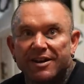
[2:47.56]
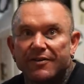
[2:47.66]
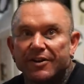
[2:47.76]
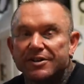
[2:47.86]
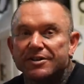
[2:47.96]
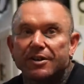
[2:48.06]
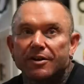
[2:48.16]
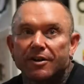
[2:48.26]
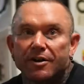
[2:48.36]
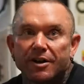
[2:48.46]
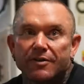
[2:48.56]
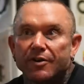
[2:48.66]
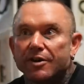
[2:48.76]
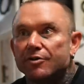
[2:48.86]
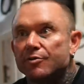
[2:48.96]
If I see something I like, if
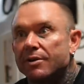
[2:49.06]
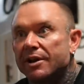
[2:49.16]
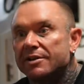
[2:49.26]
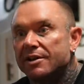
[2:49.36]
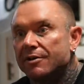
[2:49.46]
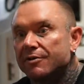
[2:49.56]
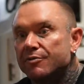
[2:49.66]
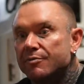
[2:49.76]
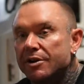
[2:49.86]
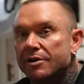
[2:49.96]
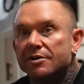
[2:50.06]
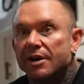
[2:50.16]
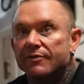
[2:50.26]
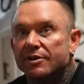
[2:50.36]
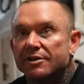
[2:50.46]
I go to a place and they've got good meals, I
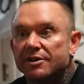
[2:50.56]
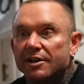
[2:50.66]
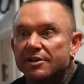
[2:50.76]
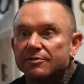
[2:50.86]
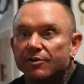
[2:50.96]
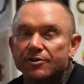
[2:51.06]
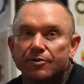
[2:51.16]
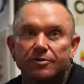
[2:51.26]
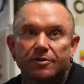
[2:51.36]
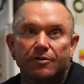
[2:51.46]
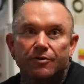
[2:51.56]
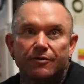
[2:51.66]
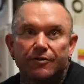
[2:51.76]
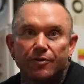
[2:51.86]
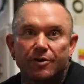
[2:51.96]
have to say this restaurant's got good
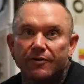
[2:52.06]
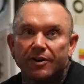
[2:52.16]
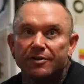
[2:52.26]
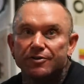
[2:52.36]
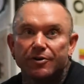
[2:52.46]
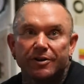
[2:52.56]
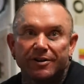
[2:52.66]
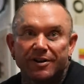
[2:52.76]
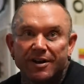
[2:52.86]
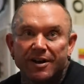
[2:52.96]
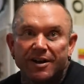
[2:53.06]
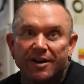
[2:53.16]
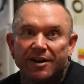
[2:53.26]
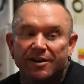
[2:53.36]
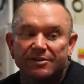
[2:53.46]
food. If I enjoy it,
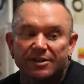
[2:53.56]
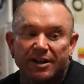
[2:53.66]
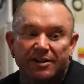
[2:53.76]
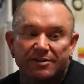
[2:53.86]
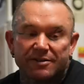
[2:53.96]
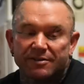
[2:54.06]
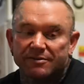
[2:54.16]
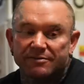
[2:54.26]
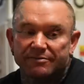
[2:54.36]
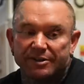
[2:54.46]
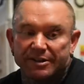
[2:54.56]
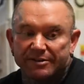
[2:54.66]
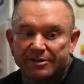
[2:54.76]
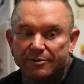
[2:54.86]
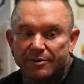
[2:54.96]
yeah. I'll say it. So you know,
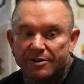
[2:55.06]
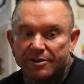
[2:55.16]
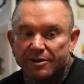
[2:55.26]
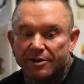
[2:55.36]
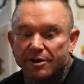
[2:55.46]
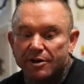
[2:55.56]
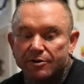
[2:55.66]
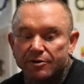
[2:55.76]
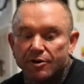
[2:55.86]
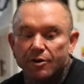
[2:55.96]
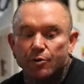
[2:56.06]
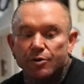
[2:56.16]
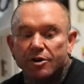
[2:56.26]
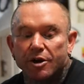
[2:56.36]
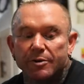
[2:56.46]
it's not you know, not all the
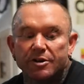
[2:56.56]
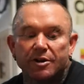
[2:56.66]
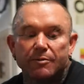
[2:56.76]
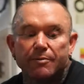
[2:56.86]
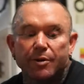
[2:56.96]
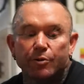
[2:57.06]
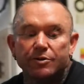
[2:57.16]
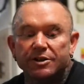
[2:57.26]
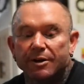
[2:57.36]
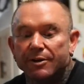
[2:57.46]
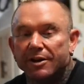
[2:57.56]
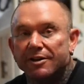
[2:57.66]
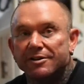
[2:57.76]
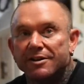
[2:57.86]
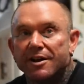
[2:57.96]
time you see me post something
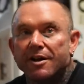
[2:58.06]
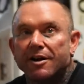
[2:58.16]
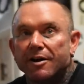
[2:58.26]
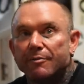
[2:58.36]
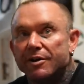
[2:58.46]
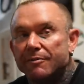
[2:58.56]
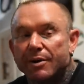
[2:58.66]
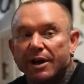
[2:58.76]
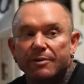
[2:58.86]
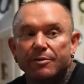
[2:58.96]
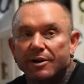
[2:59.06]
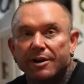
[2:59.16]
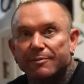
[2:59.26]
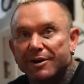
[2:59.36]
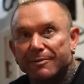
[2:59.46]
is I'm being paid by
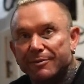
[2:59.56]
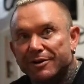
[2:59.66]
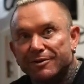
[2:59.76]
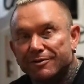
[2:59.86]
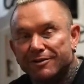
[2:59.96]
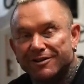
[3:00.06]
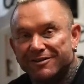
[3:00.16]
that company at all.